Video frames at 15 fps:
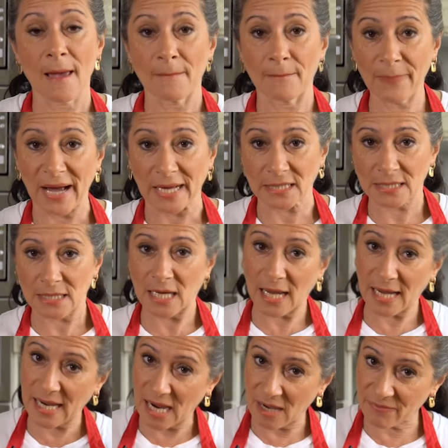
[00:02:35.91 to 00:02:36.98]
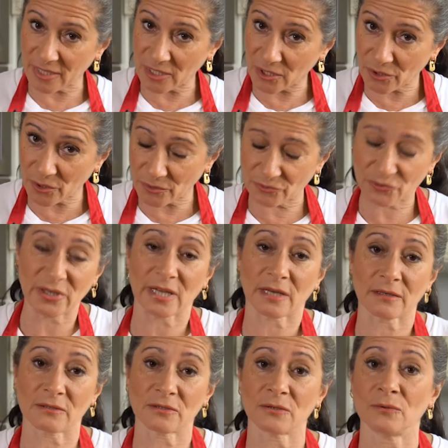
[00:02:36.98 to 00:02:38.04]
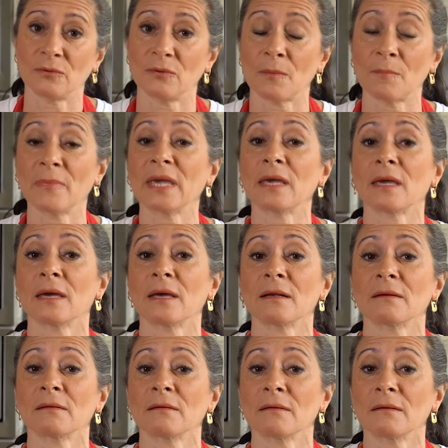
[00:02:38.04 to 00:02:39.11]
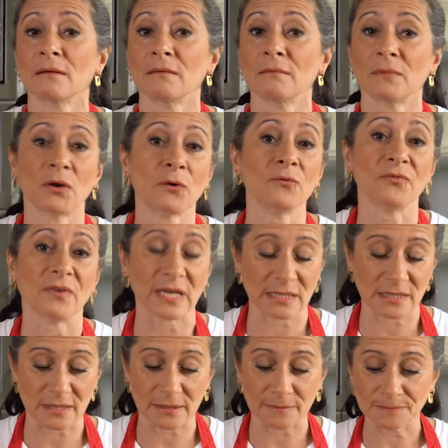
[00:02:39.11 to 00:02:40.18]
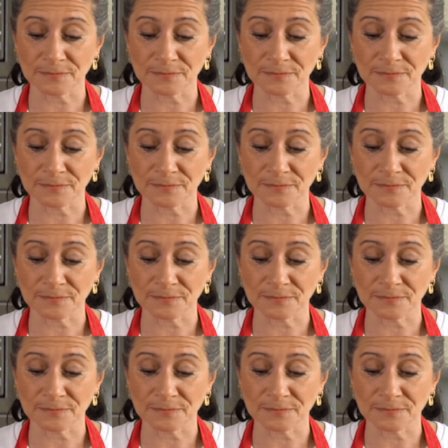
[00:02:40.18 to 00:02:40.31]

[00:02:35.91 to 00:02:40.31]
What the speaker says: But I have a trick to make it go faster.